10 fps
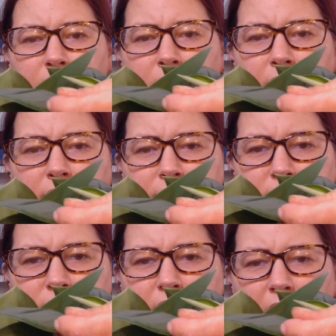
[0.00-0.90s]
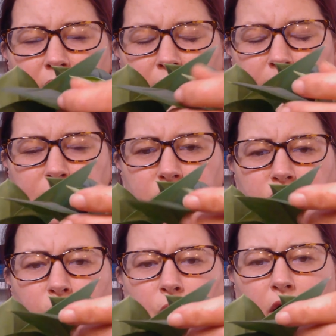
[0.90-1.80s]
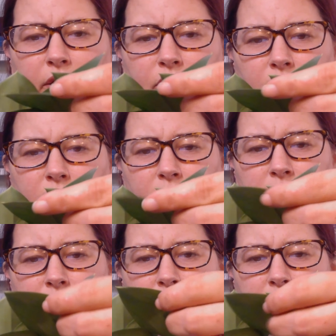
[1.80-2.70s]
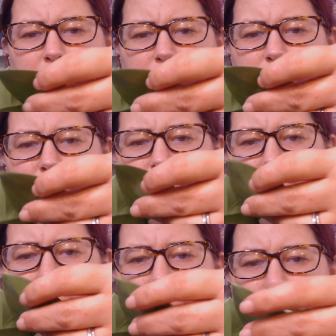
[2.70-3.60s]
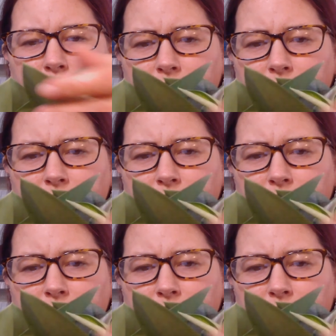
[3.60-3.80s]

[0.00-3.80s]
it is time to water. So